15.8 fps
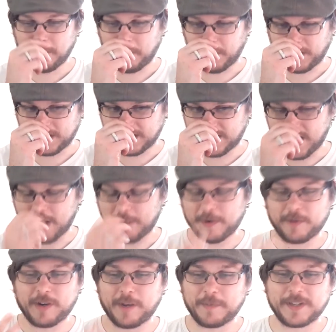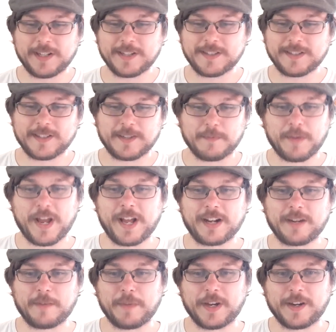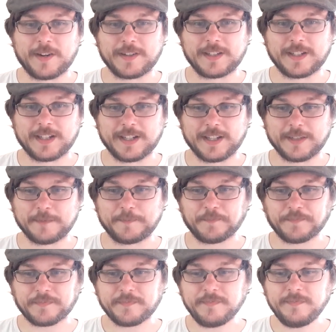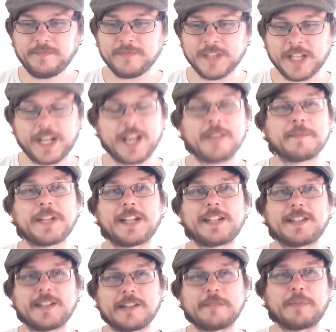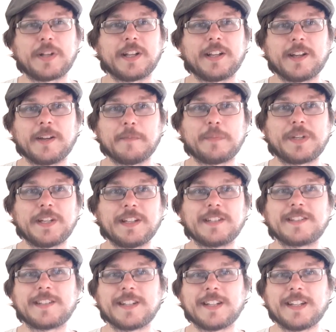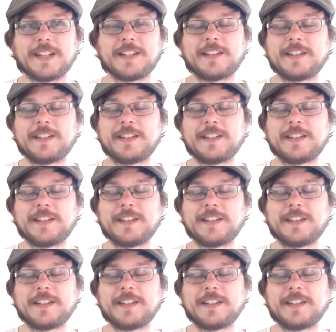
But it got me reminiscing back about the games I did play on PC.